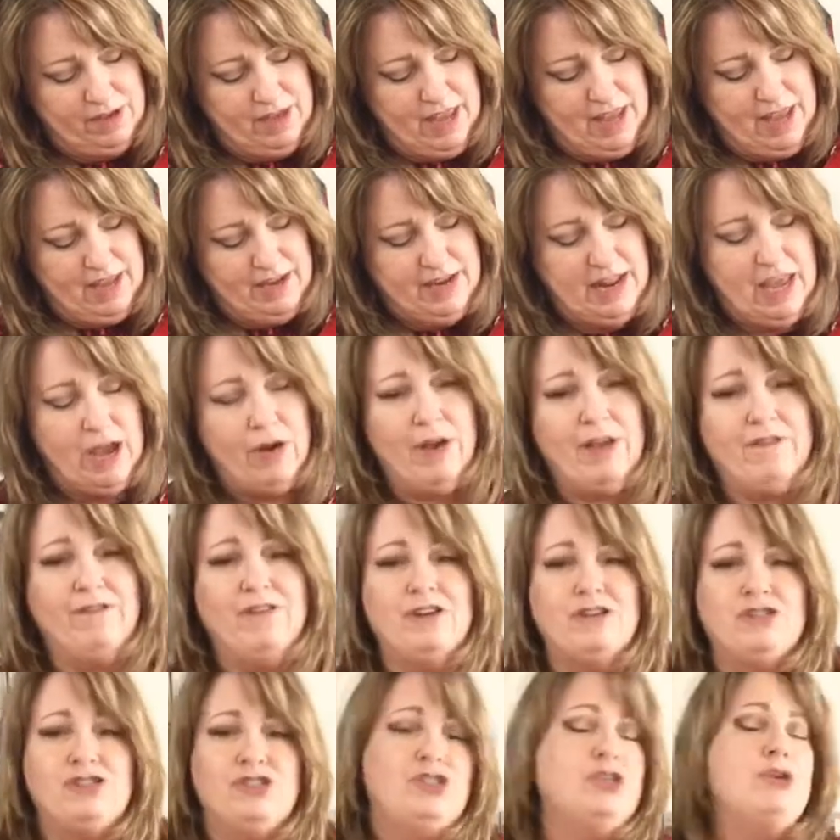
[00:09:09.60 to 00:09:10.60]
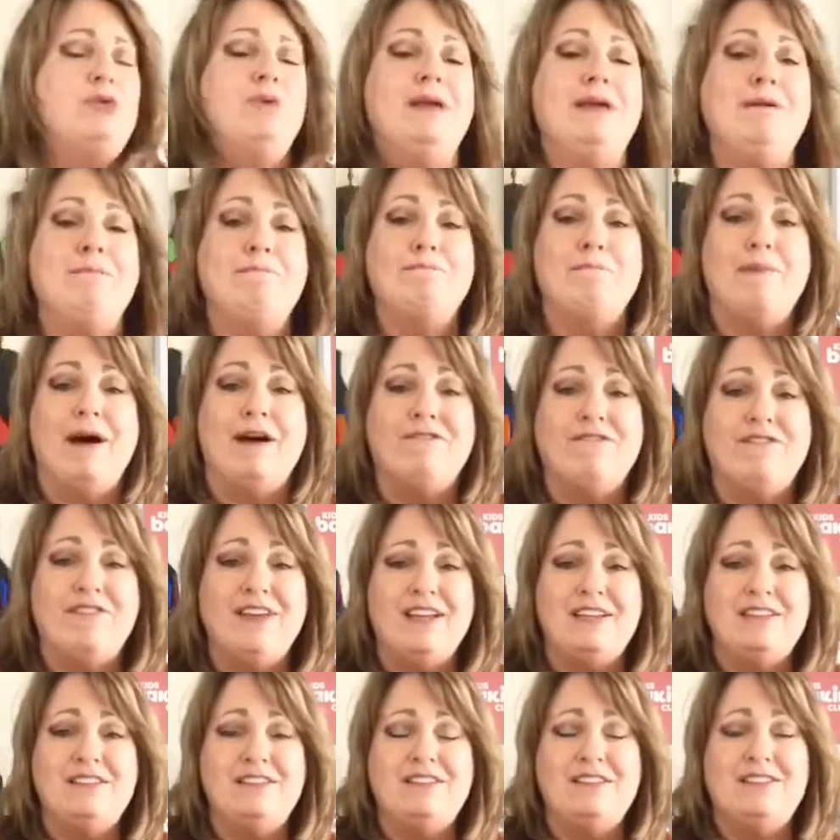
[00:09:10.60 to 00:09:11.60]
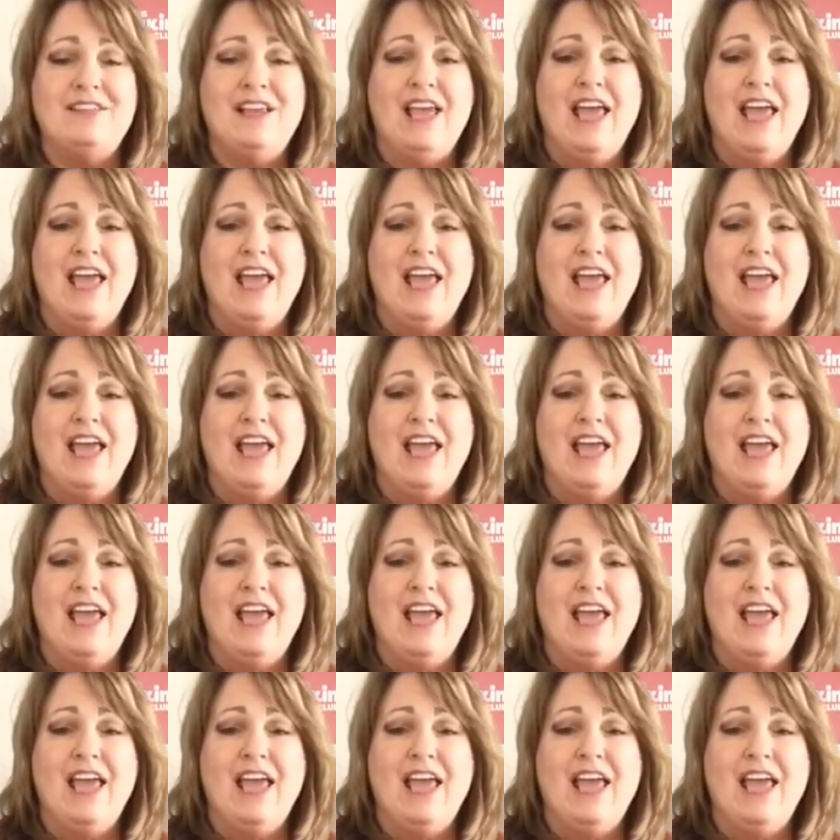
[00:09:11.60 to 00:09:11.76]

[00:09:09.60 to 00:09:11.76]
Now, if you're doing muffins,